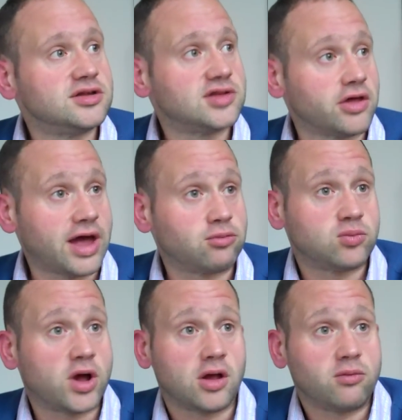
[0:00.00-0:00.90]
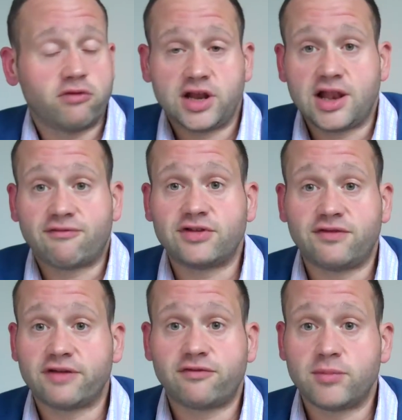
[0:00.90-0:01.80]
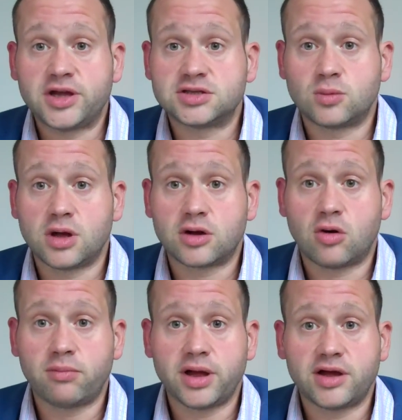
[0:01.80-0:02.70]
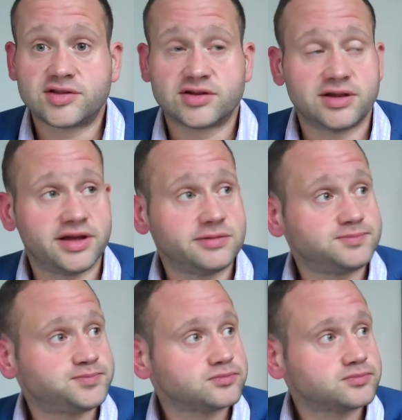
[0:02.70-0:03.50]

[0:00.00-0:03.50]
So that was one, a really lovely thing for me to work on personally.